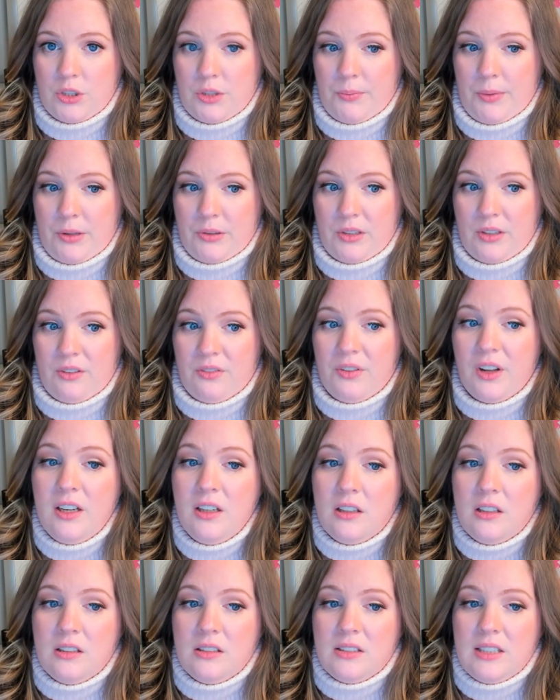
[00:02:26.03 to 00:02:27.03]
about their
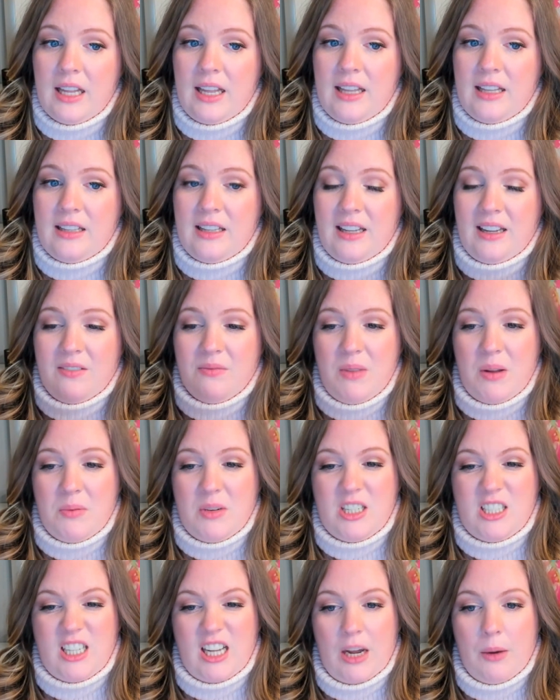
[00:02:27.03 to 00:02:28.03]
funnels and they've maybe
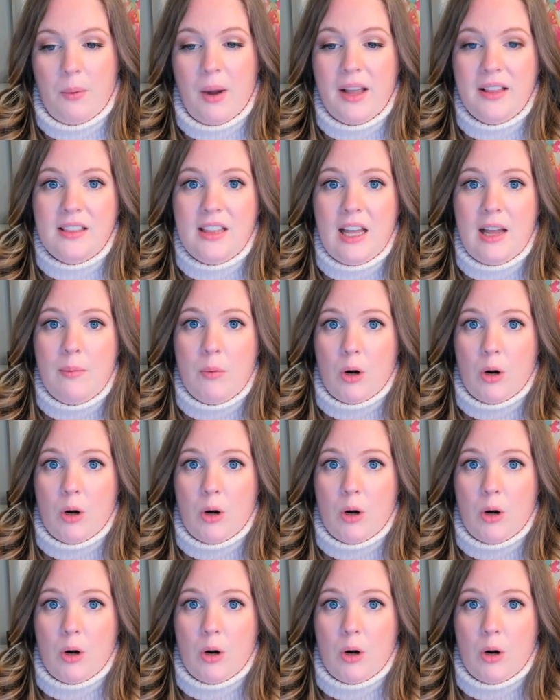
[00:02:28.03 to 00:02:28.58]
DIY'd them,